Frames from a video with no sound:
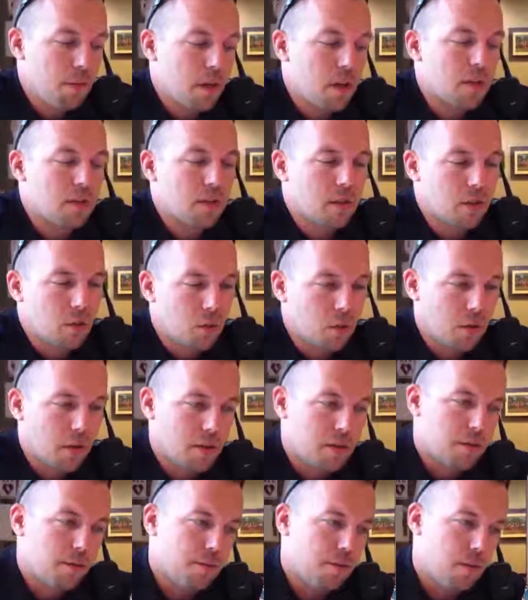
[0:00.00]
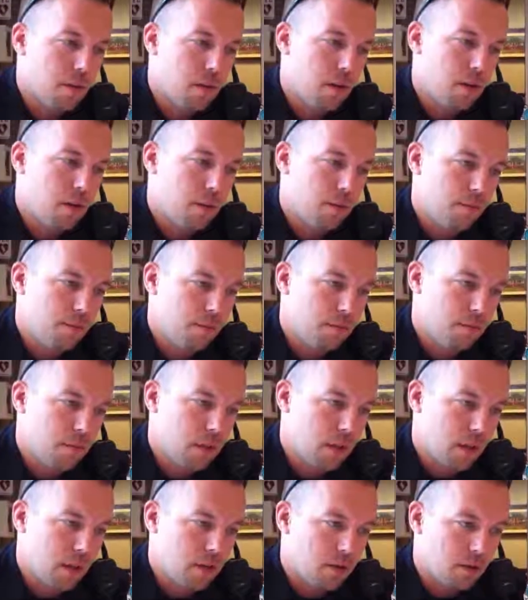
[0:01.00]
Because of tourism,
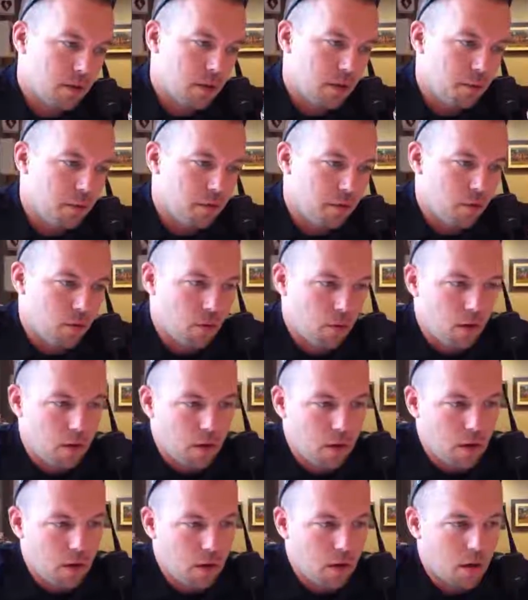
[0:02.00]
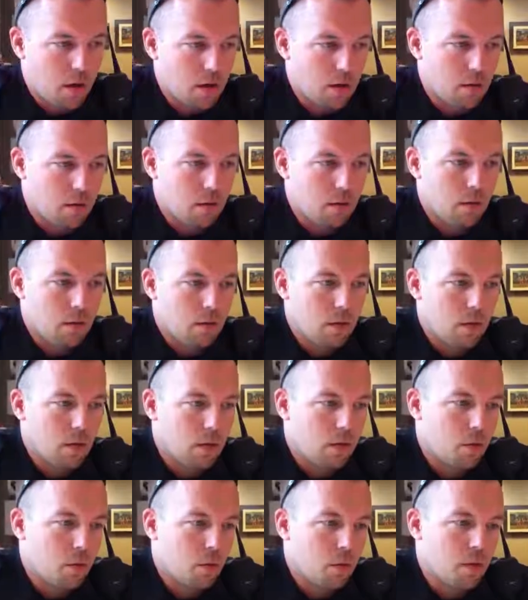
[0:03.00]
like I was saying before,
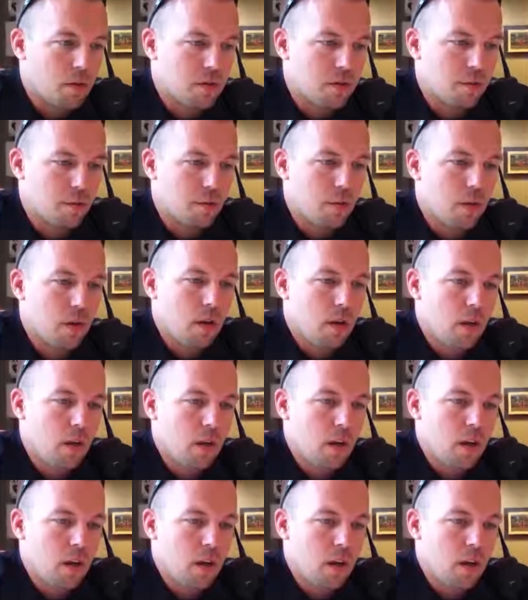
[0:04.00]
the tourism,